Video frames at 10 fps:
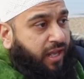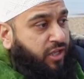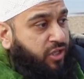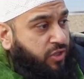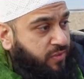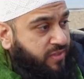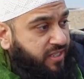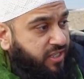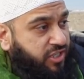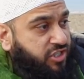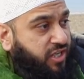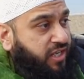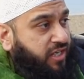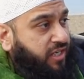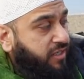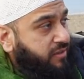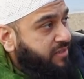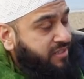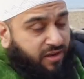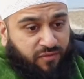like usage and
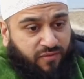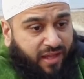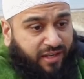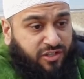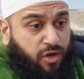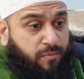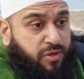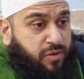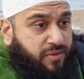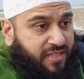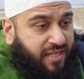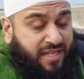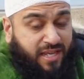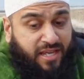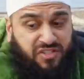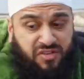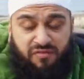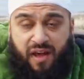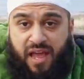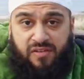stuff of that nature, abuse. And he
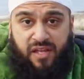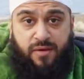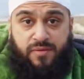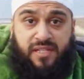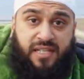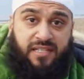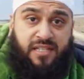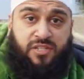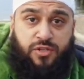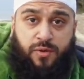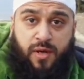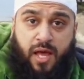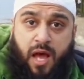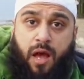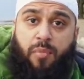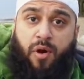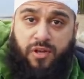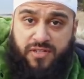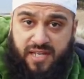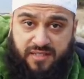survived it. He was addicted to
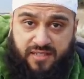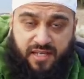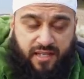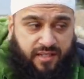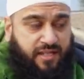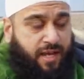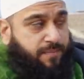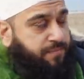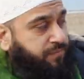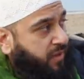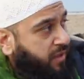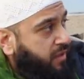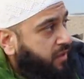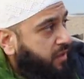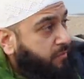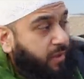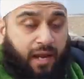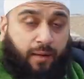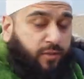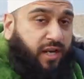Percocets at the time. But
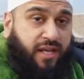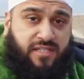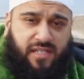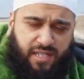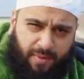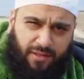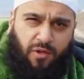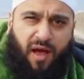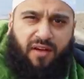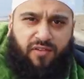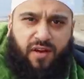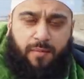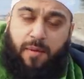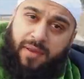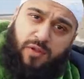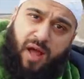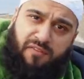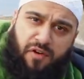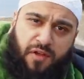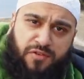alhamdulillah, he's clean. Make dua for him. And make
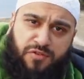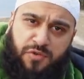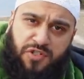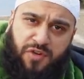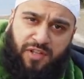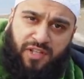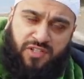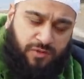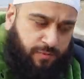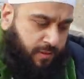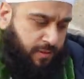dua for others who are struggling too.